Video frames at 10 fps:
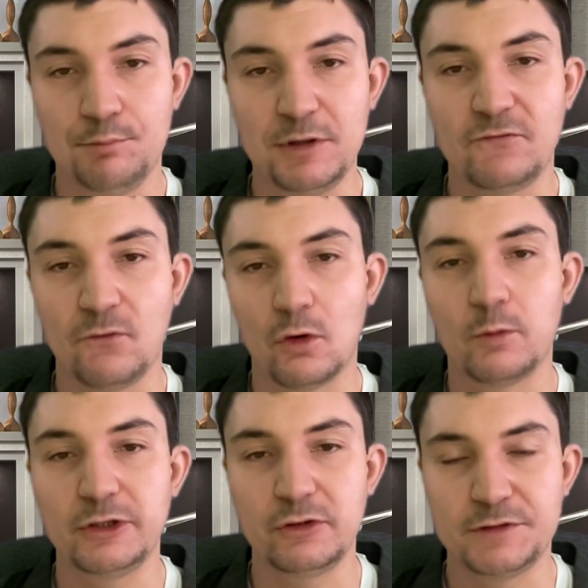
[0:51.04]

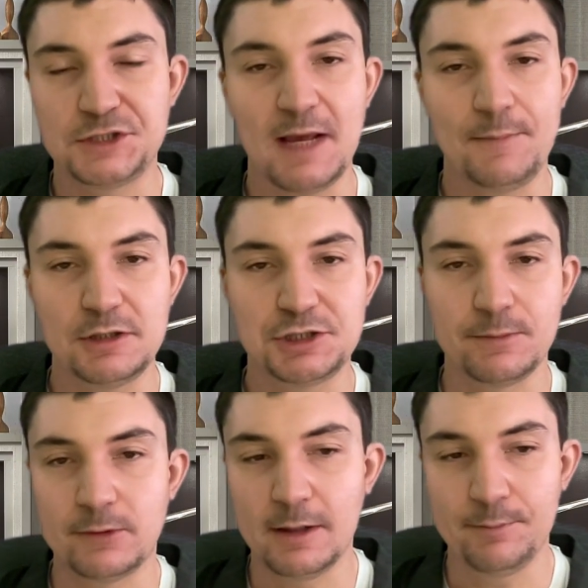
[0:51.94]
before we do the
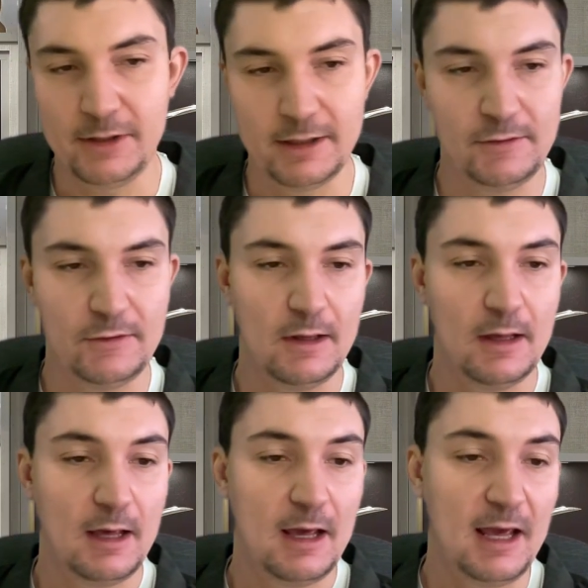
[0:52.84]
championship round picks.
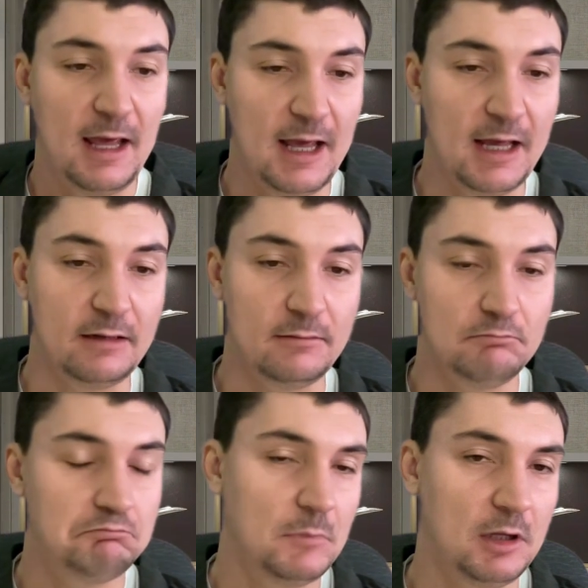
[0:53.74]

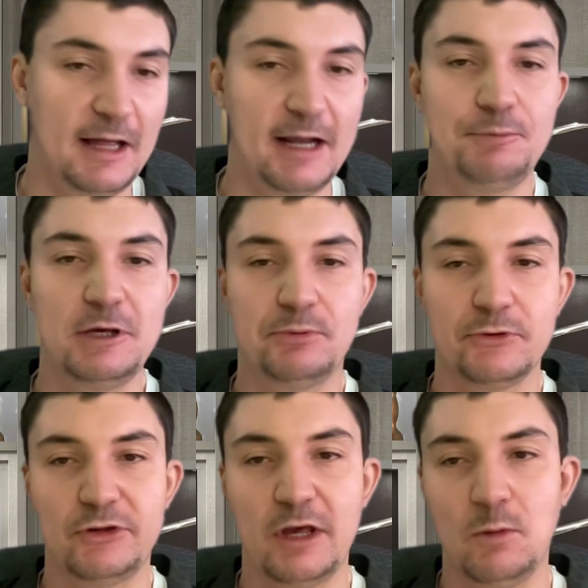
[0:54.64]
And a lot of
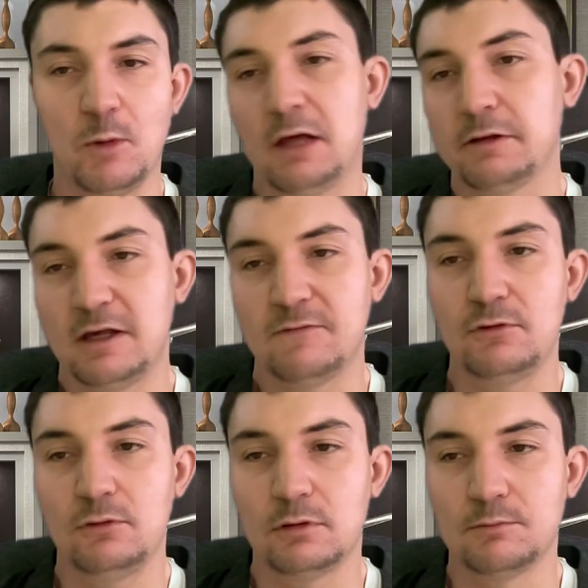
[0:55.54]
people say, well,
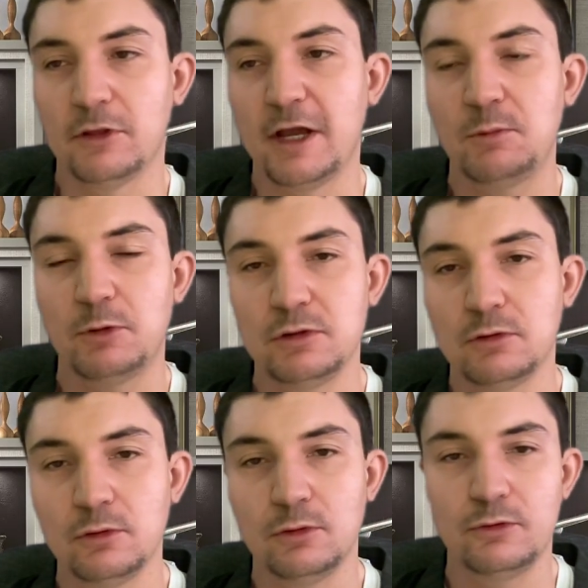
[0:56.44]
Giff, you complain when
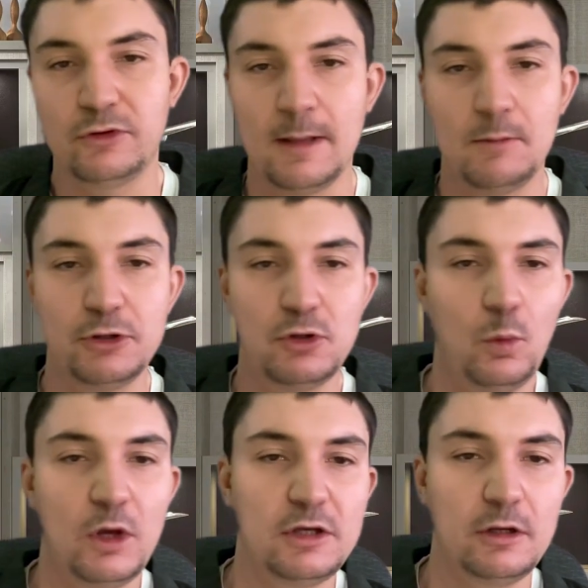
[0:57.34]
you lose, and then when
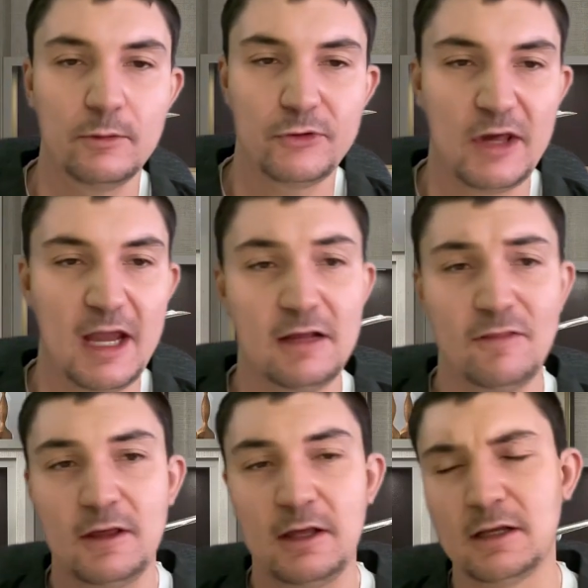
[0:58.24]
you win, you don't say
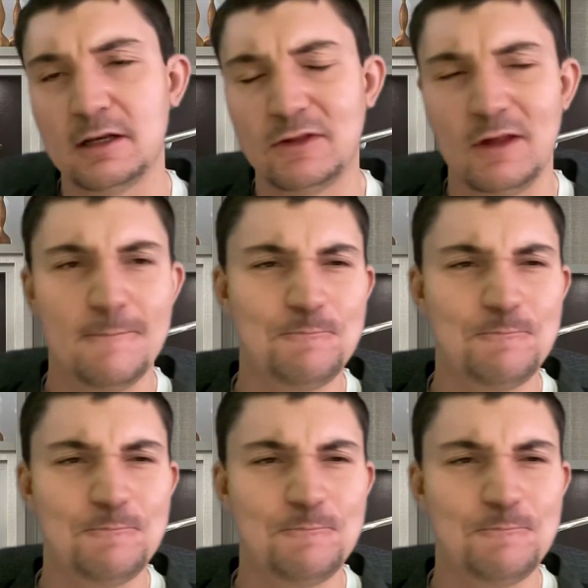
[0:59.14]
anything. And